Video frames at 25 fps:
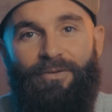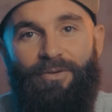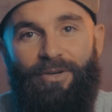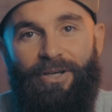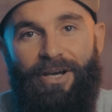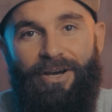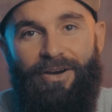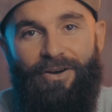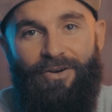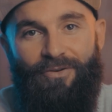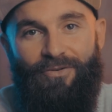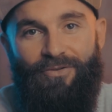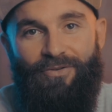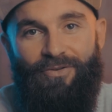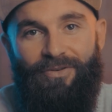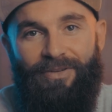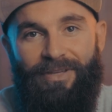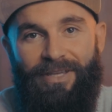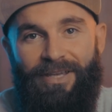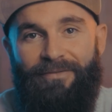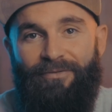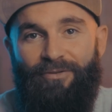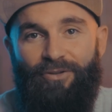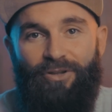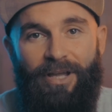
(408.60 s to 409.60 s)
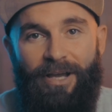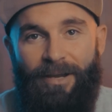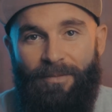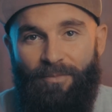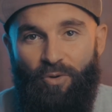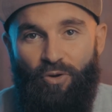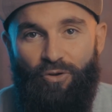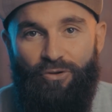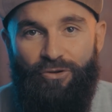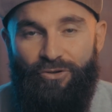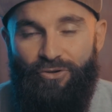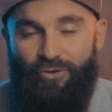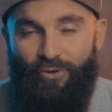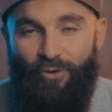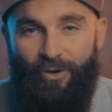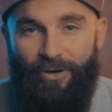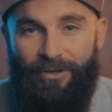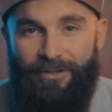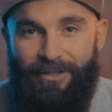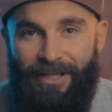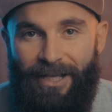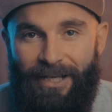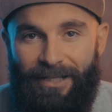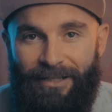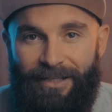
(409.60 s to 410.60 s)
we go. If you'd like more
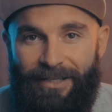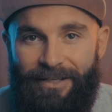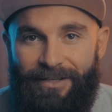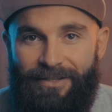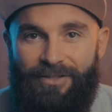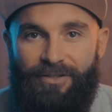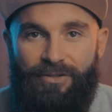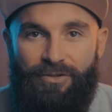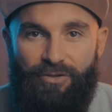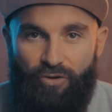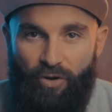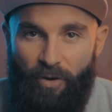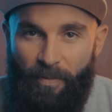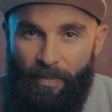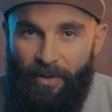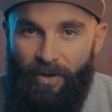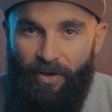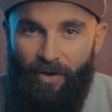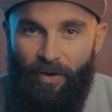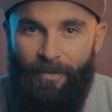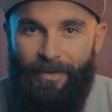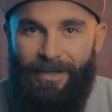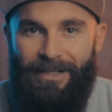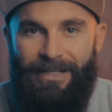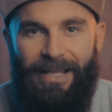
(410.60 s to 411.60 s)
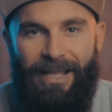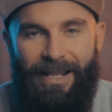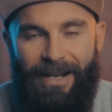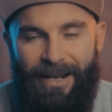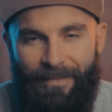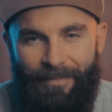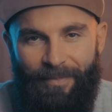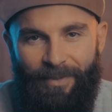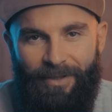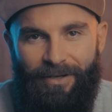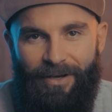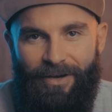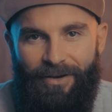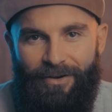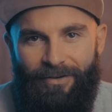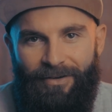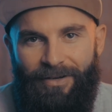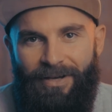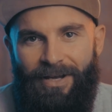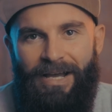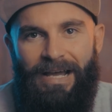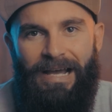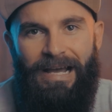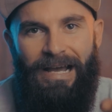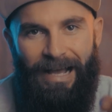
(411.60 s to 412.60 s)
tutorials like this, drop a comment and let me know.
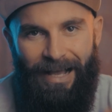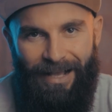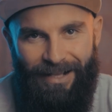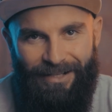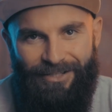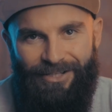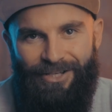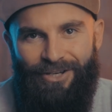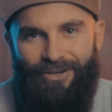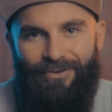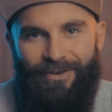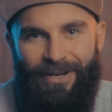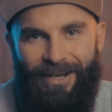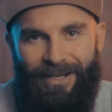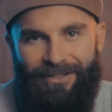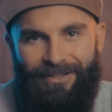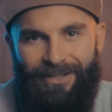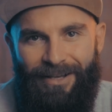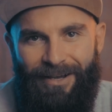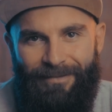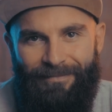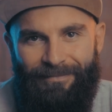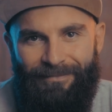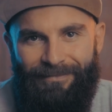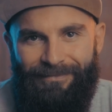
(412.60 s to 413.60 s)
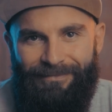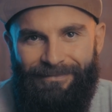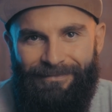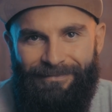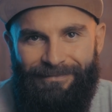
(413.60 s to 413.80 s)
I'll see you next time.